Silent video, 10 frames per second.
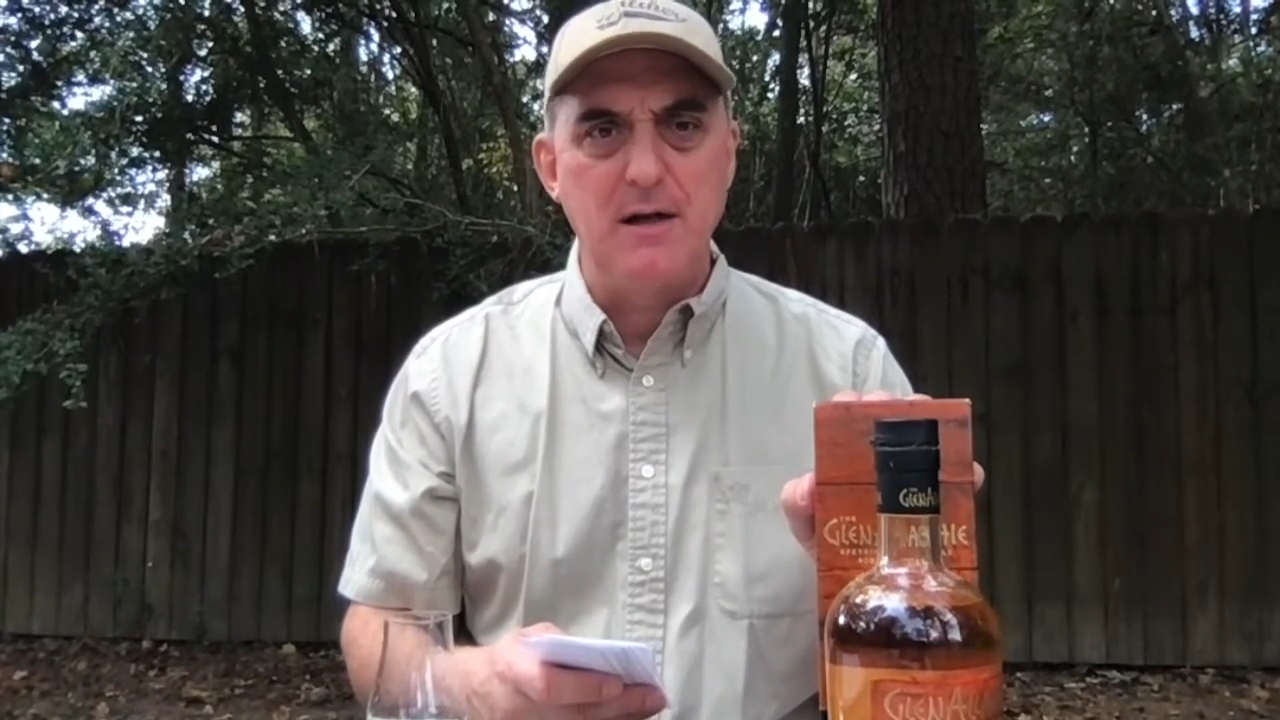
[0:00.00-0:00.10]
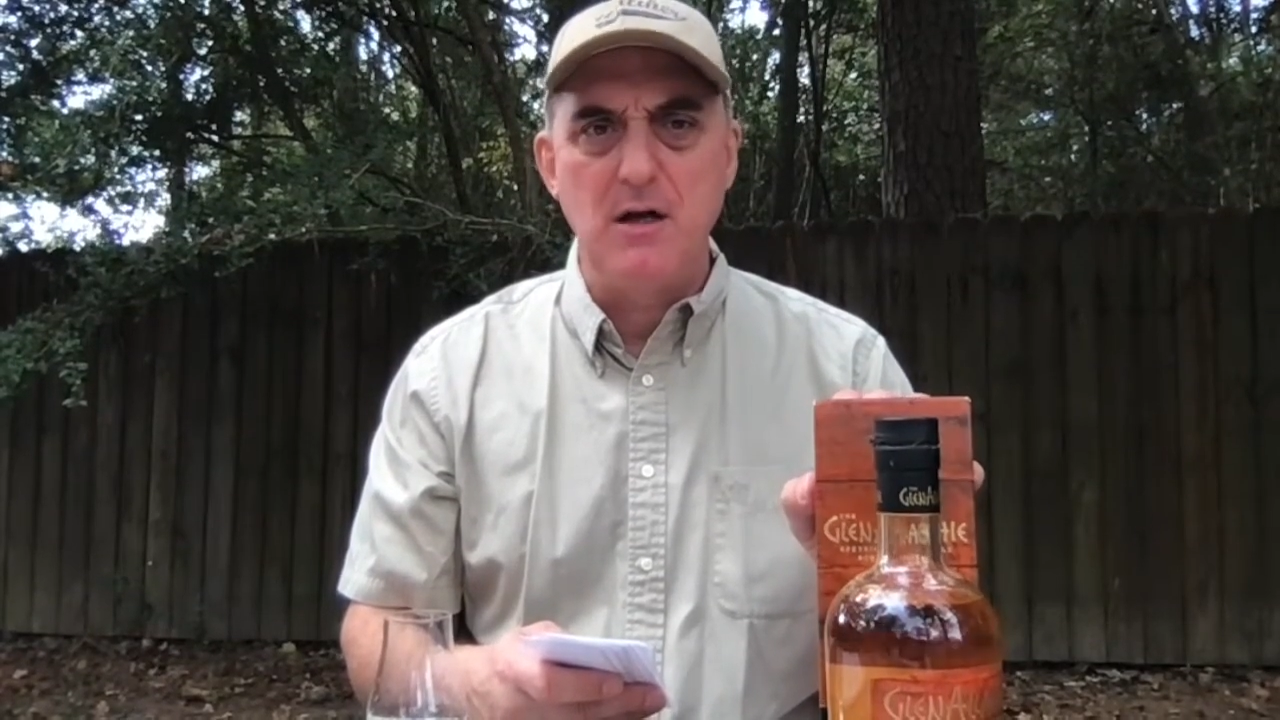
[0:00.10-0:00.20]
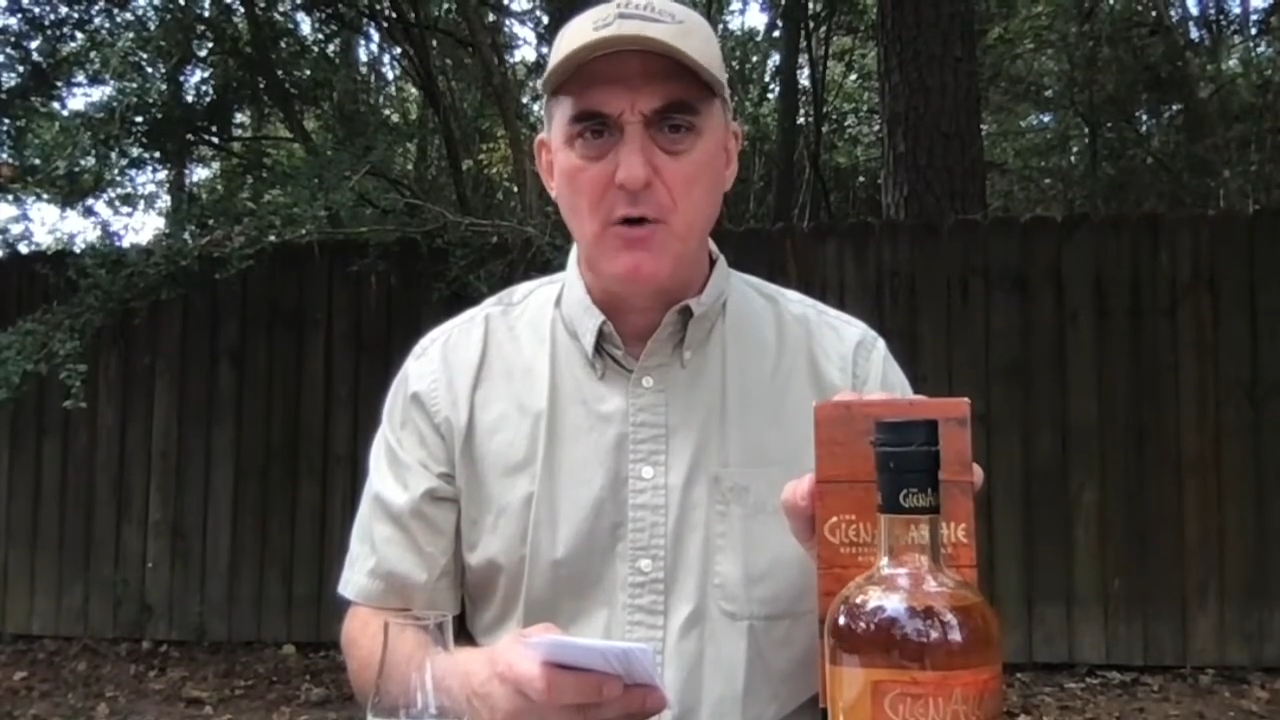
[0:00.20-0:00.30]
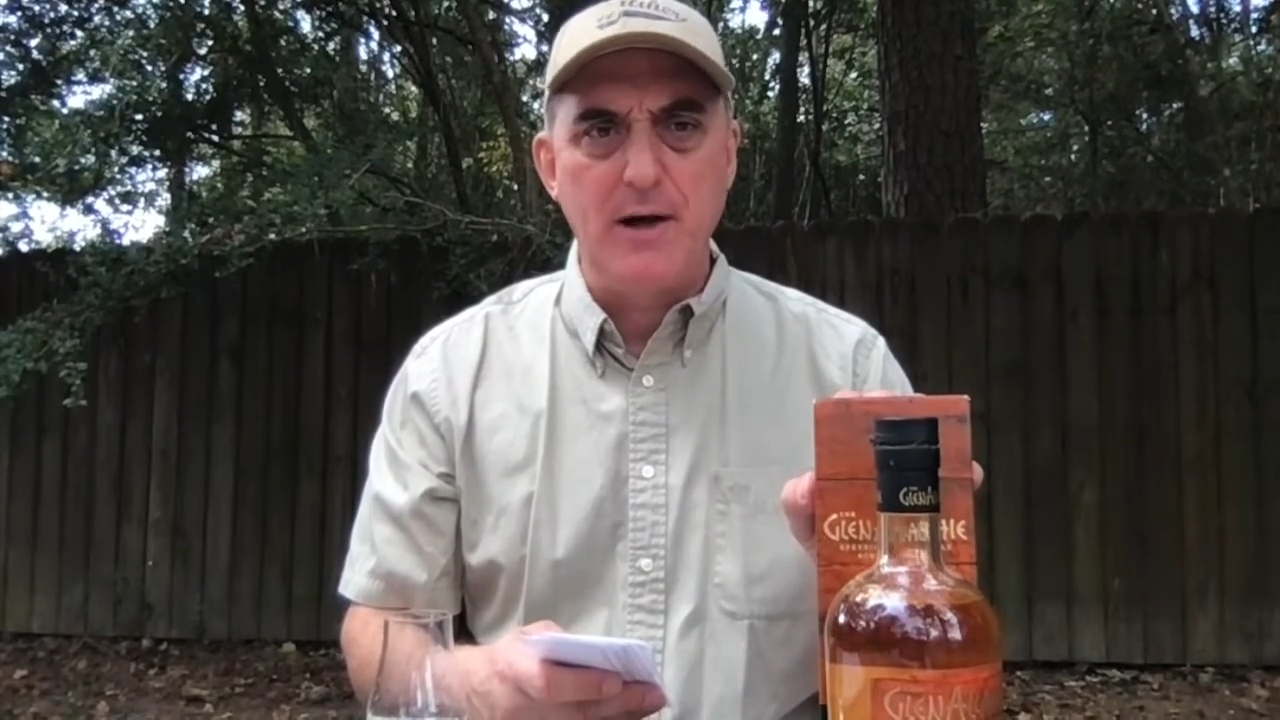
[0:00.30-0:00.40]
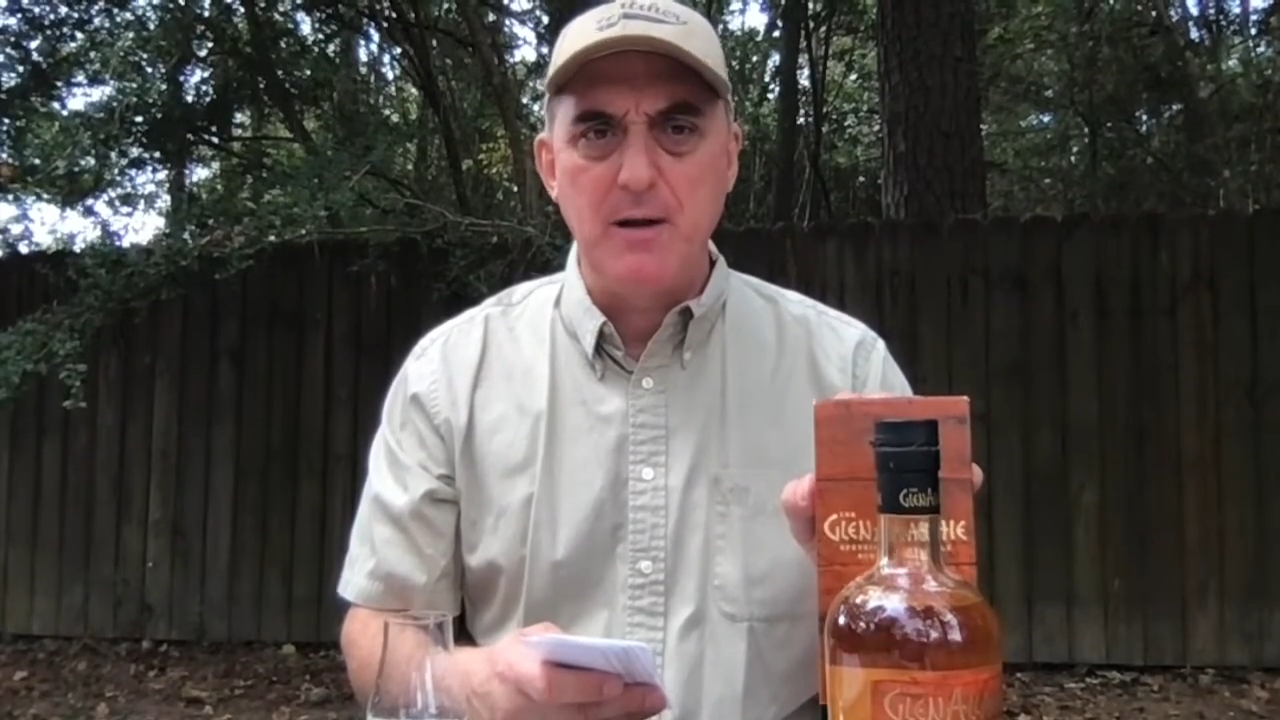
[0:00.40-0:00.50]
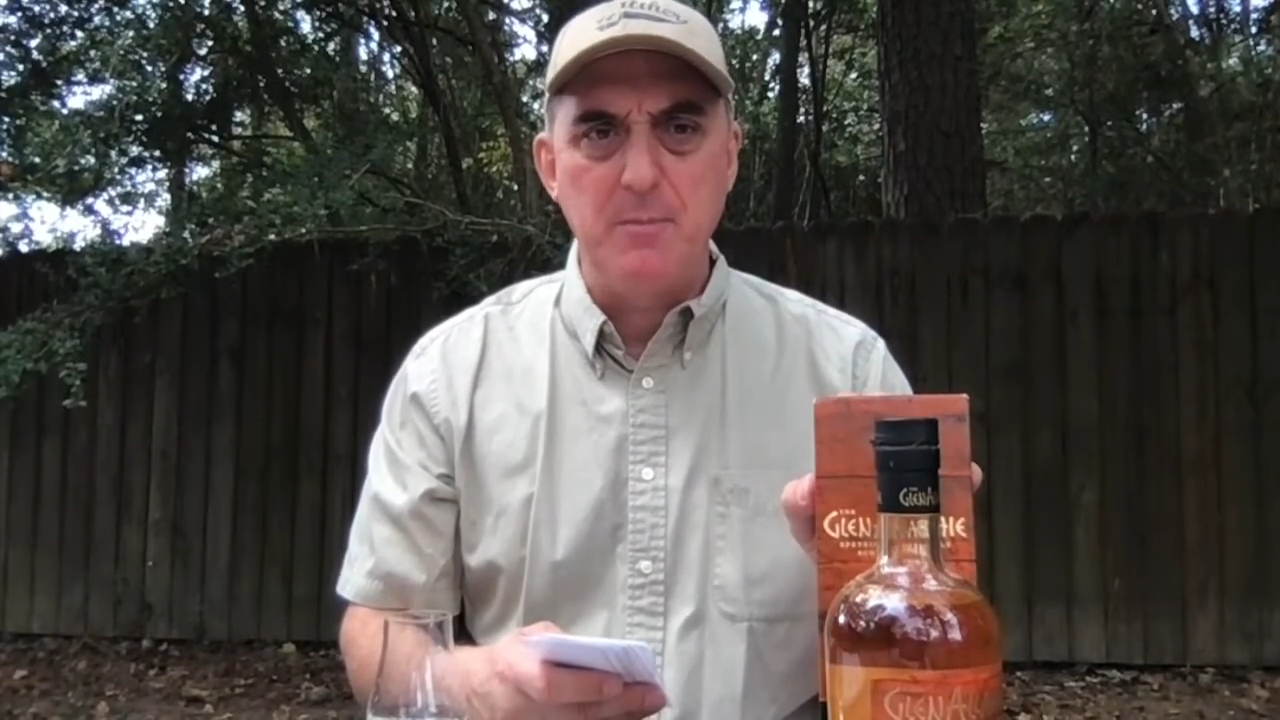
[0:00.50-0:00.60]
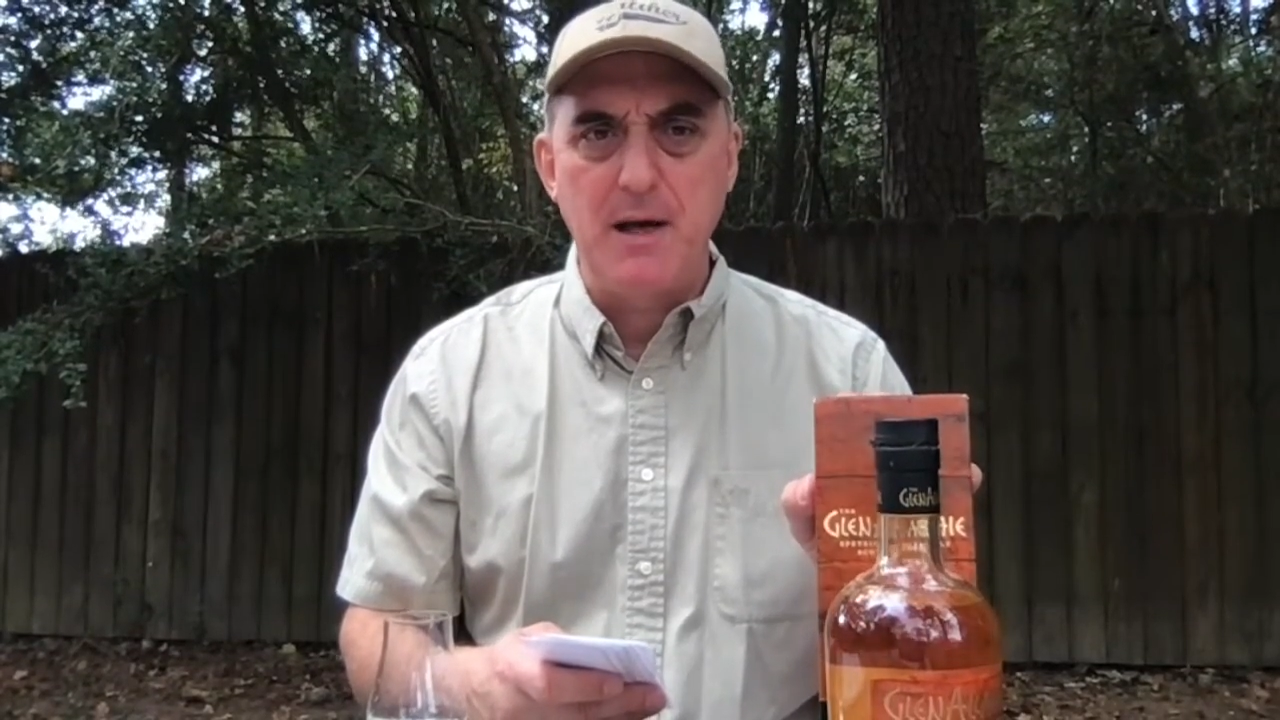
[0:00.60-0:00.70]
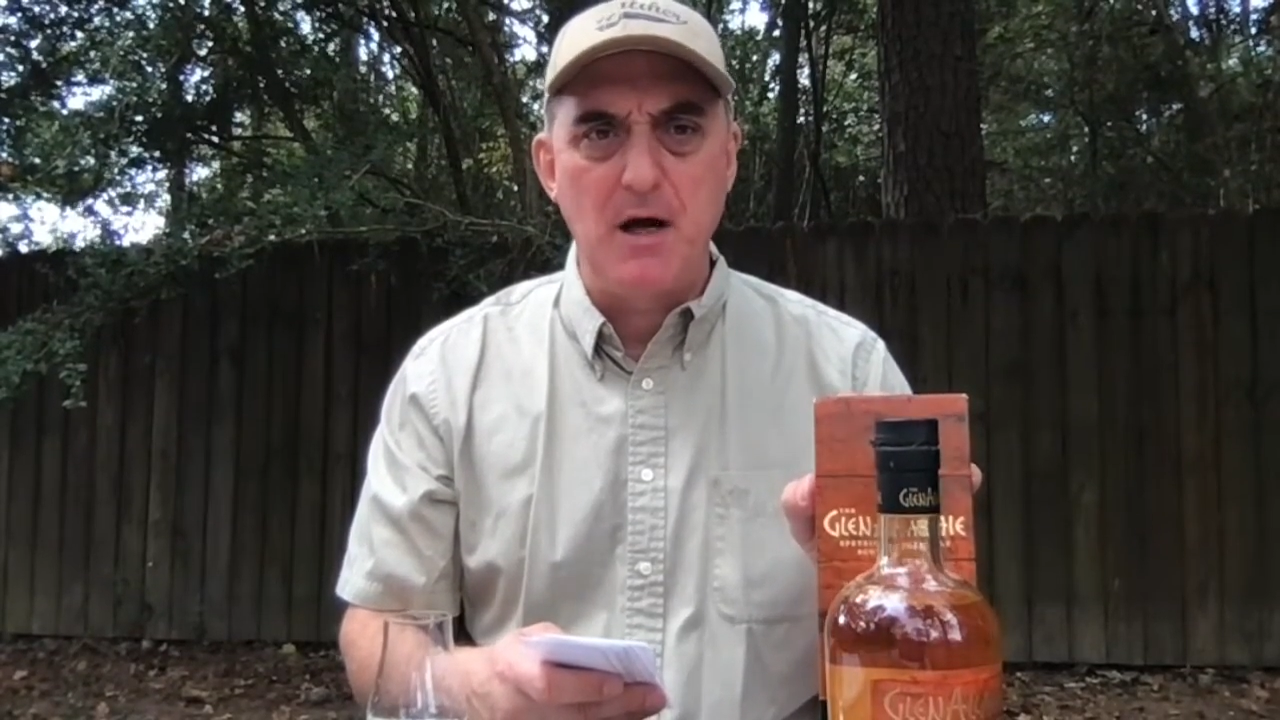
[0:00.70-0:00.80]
know I didn't pay